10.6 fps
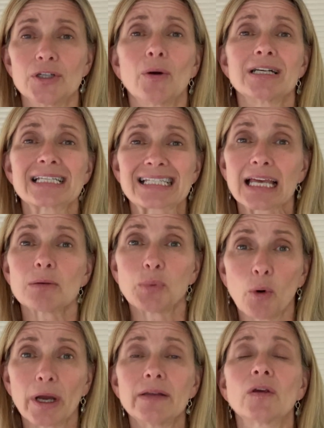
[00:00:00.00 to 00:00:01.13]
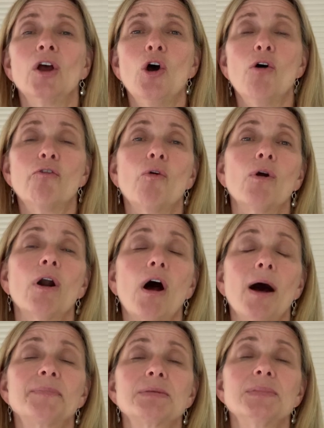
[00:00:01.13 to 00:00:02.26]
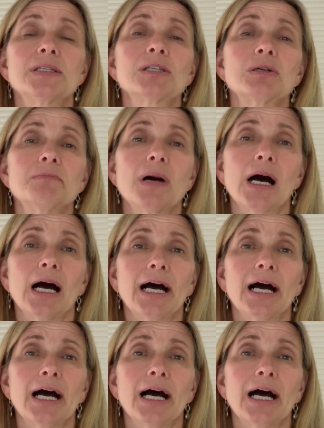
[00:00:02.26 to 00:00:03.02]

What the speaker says: Our set point for optimism,